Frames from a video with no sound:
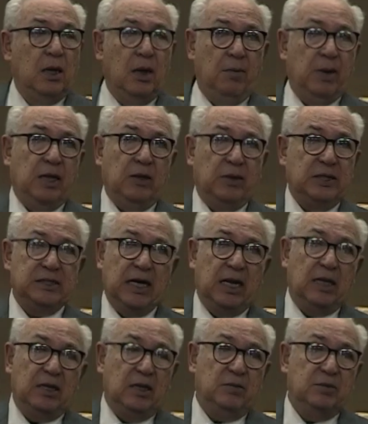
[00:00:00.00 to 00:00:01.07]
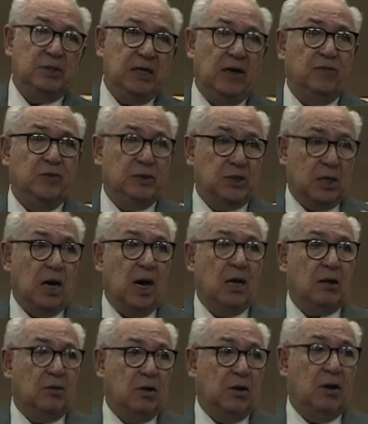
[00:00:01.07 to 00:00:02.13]
And by the way, Saladin himself was a
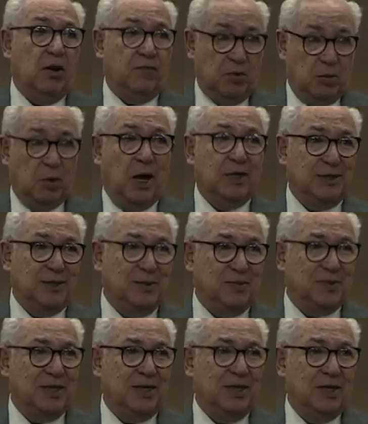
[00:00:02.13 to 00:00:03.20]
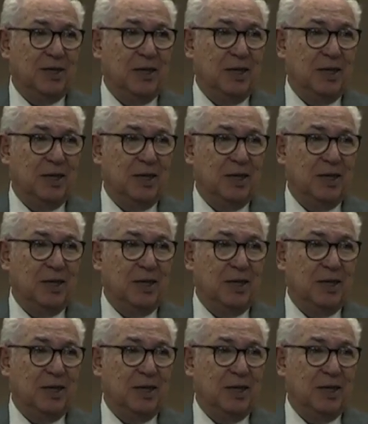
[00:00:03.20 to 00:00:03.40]
conqueror of the Muslims.